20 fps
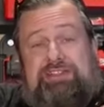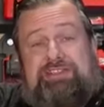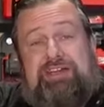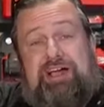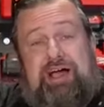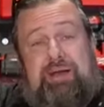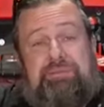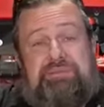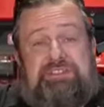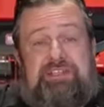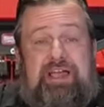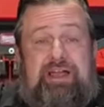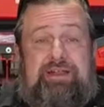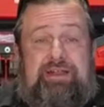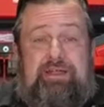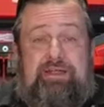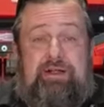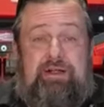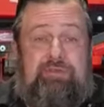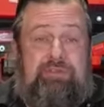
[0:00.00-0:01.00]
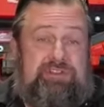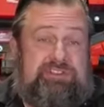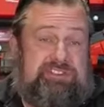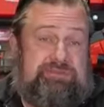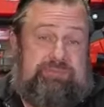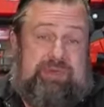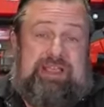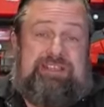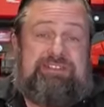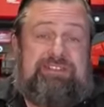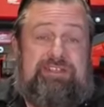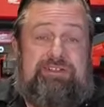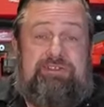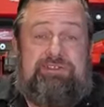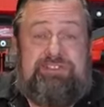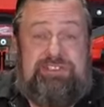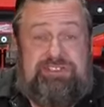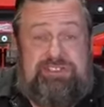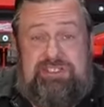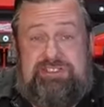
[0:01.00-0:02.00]
the top side of here that's
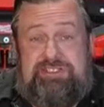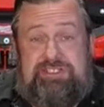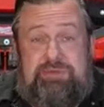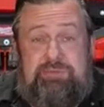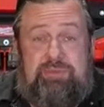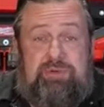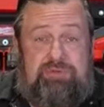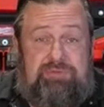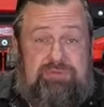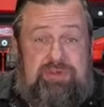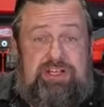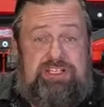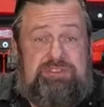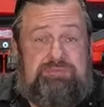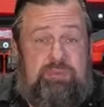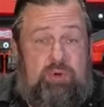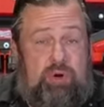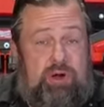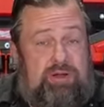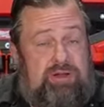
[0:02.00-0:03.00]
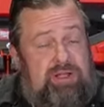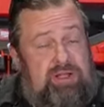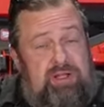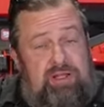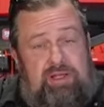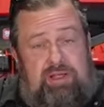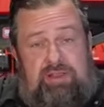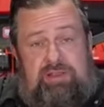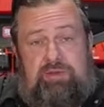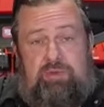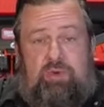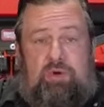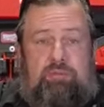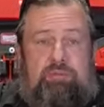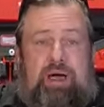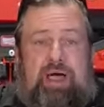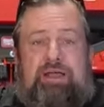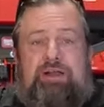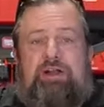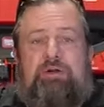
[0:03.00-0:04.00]
basically just a simple fence board that we'll
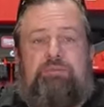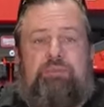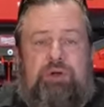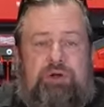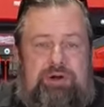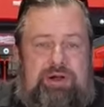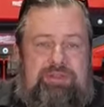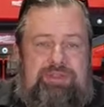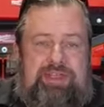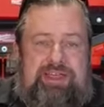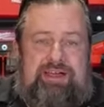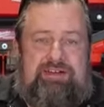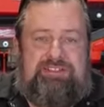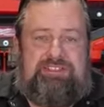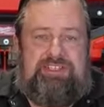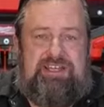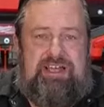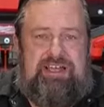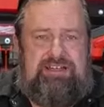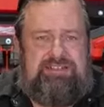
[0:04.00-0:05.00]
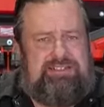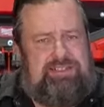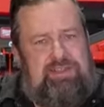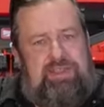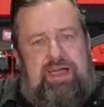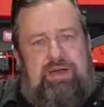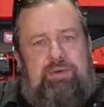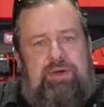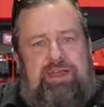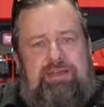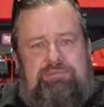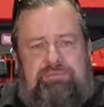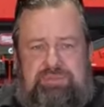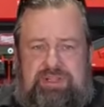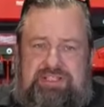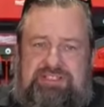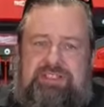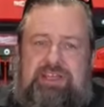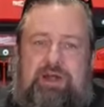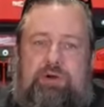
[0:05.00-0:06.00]
miter and put around the outside. So that way,
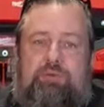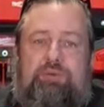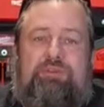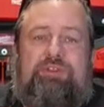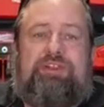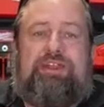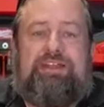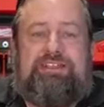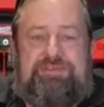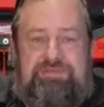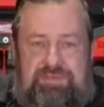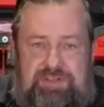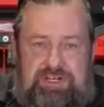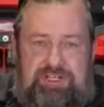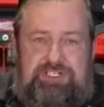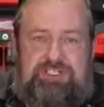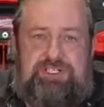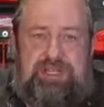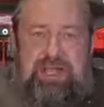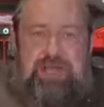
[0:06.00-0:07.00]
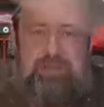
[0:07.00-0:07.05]
it's got a really nice finished